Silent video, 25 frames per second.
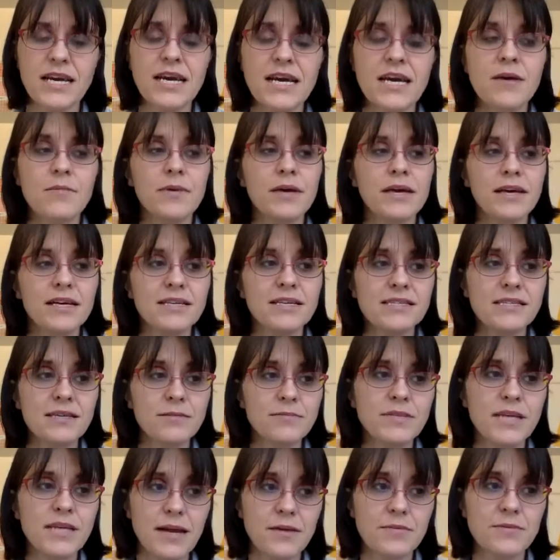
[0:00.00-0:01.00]
Because
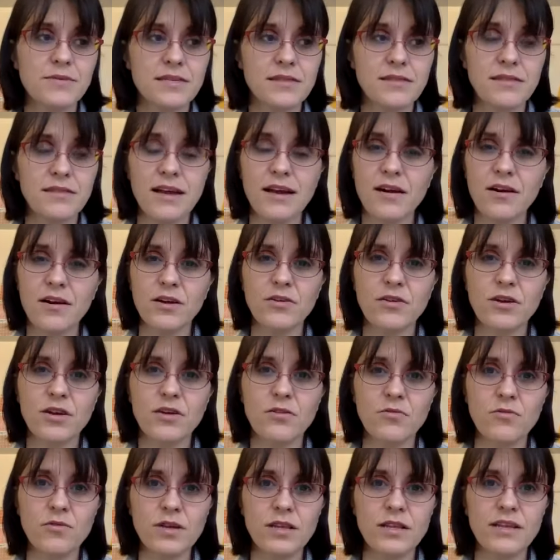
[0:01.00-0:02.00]
sometimes in there, you
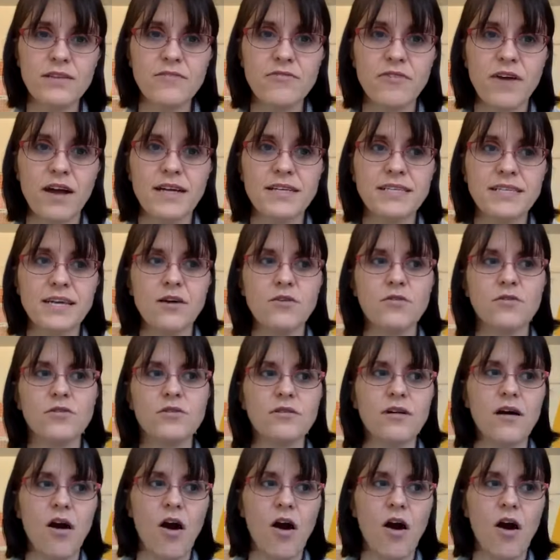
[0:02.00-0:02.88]
can really find out,